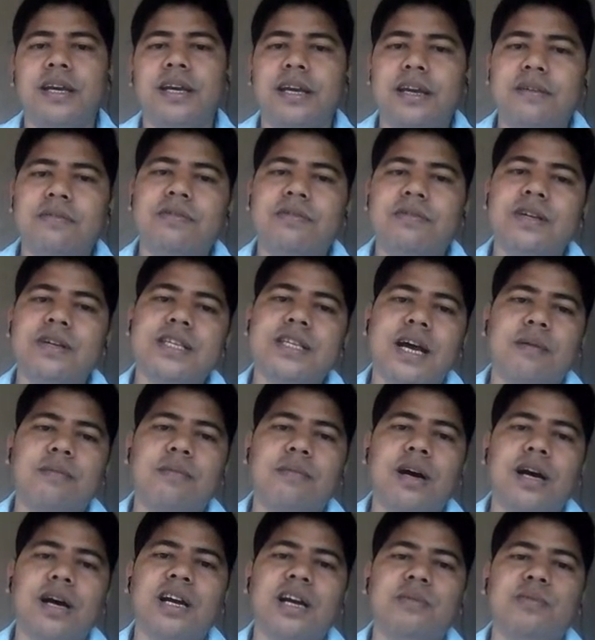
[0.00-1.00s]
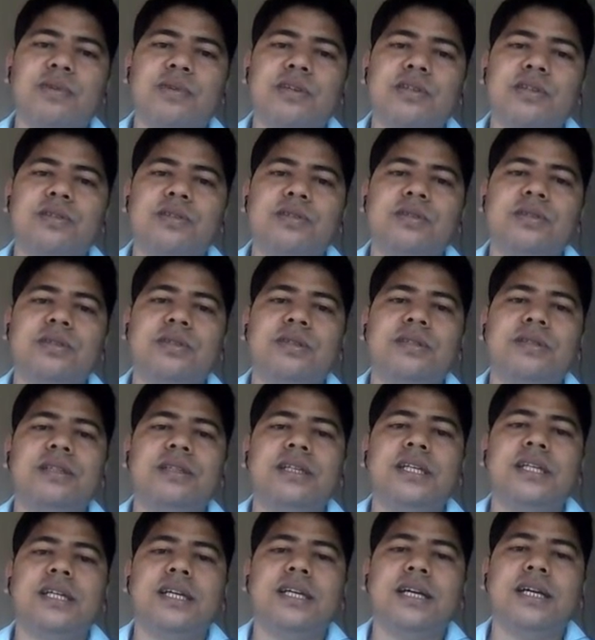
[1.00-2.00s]
If we somehow able to
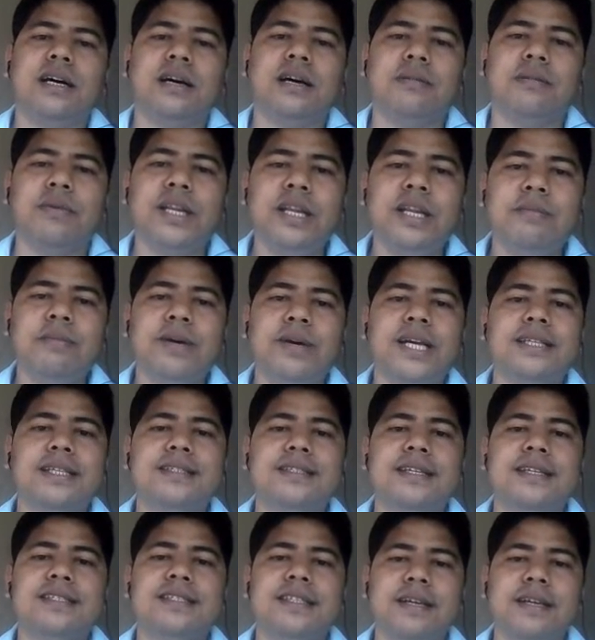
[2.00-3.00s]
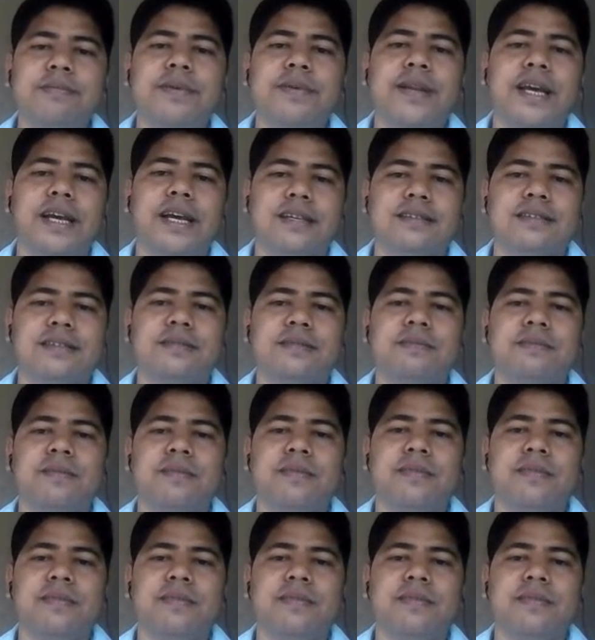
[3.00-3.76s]
minimize this steepness,